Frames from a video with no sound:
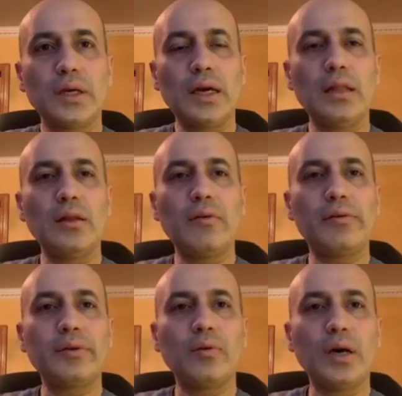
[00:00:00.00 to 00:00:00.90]
Hello,
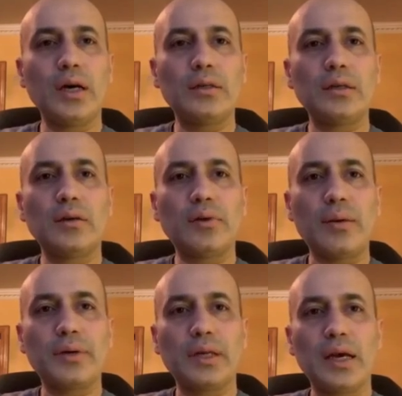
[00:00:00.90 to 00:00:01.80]
everyone.
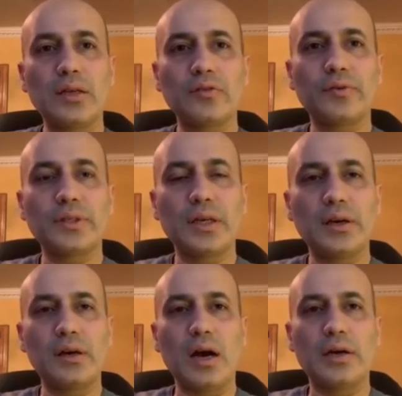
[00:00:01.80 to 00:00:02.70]
Robert Niyazov is
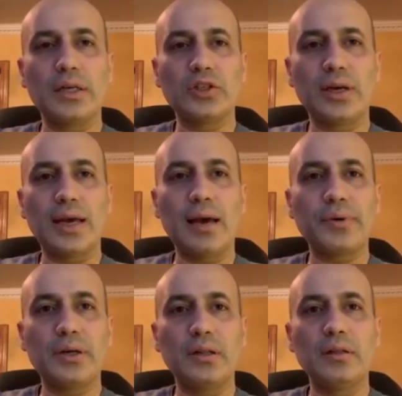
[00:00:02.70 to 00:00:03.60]
here, RNJ
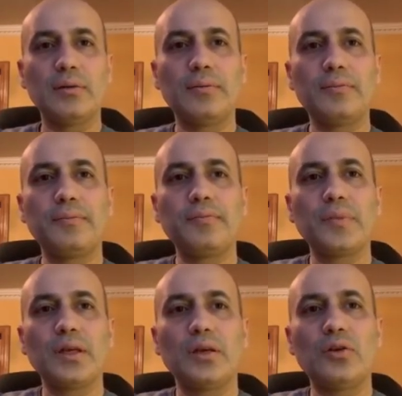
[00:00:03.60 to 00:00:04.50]
Capital,
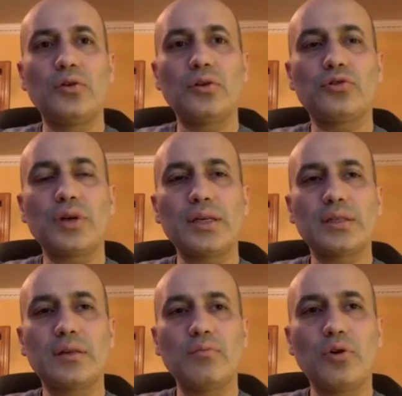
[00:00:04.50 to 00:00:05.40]
your
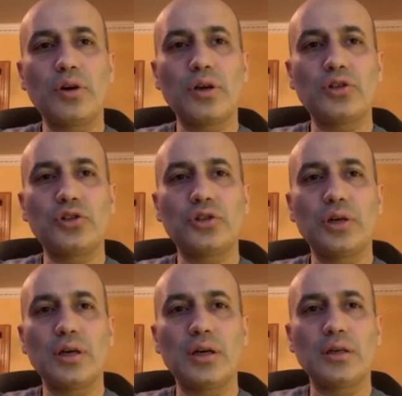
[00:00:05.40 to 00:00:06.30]
trusted mortgage
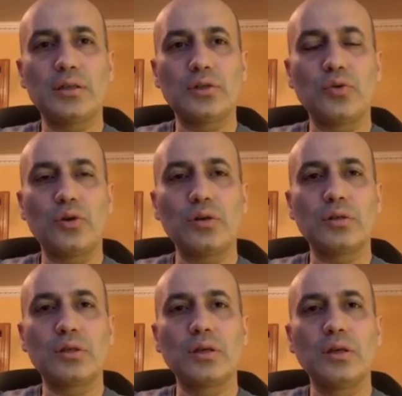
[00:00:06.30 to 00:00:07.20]

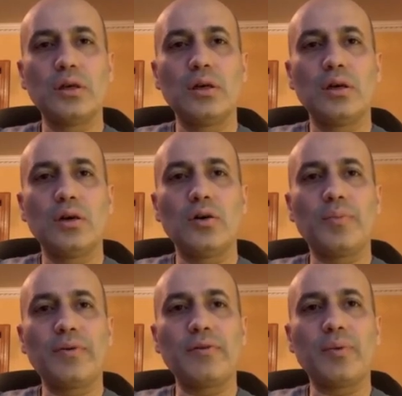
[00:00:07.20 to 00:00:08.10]
source. Hope
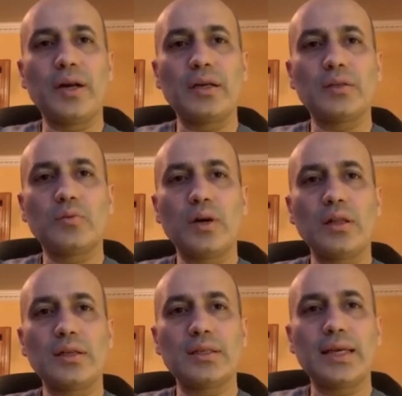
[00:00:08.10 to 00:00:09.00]
everybody is well
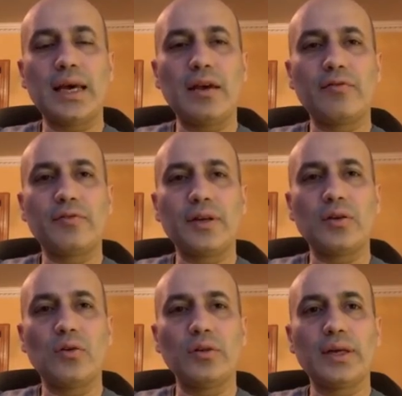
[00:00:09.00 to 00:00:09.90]
and safe and
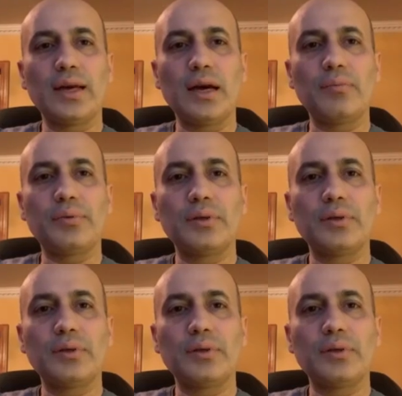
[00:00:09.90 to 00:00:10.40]
holding up.